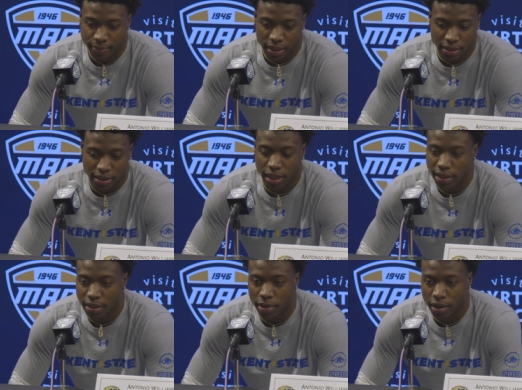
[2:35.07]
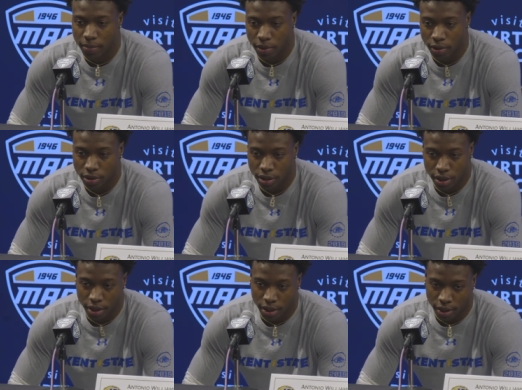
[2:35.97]
I just got to keep my composure
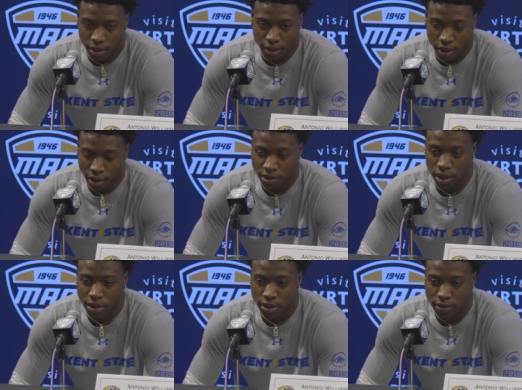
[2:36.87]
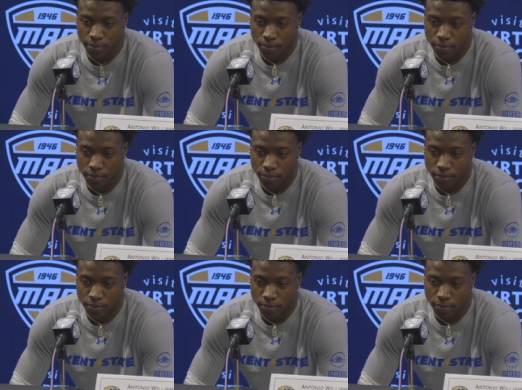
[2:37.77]
and, and adjust.